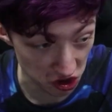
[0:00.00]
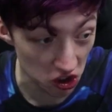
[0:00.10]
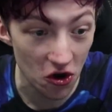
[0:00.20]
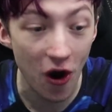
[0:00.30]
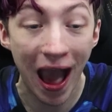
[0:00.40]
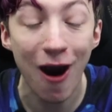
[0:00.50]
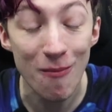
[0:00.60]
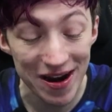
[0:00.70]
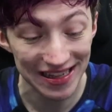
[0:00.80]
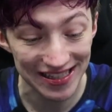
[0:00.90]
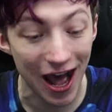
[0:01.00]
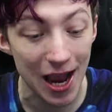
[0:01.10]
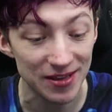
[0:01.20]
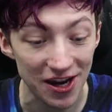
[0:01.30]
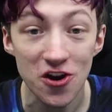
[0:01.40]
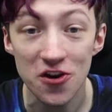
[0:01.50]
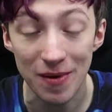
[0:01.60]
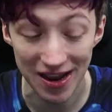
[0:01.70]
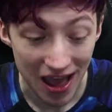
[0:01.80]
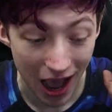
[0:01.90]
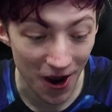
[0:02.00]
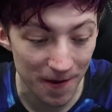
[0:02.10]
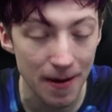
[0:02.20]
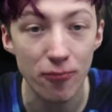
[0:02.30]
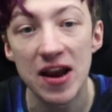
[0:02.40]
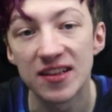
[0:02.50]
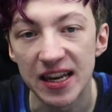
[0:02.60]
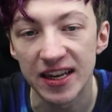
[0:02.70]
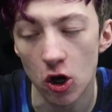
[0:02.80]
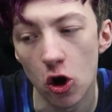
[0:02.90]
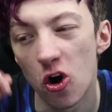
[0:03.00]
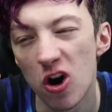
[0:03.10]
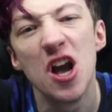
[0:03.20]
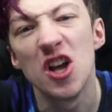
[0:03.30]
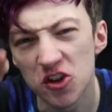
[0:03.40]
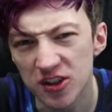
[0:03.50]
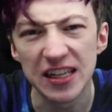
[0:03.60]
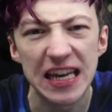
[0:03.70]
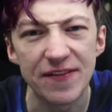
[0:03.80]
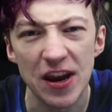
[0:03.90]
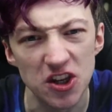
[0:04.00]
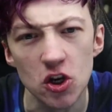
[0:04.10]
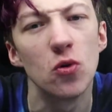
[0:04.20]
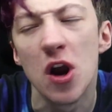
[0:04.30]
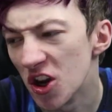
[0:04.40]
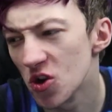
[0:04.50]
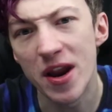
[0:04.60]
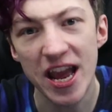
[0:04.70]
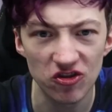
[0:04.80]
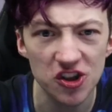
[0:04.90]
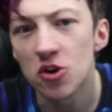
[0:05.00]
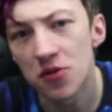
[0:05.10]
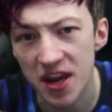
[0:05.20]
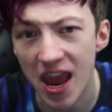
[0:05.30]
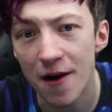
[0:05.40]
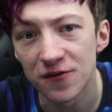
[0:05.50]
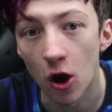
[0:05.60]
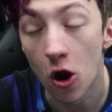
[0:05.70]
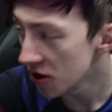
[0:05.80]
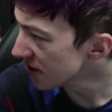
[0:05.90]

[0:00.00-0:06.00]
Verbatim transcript: Do you know how many times I heard my I heard my brain saying, "Oh, just leave it. Do do an extra two the day after."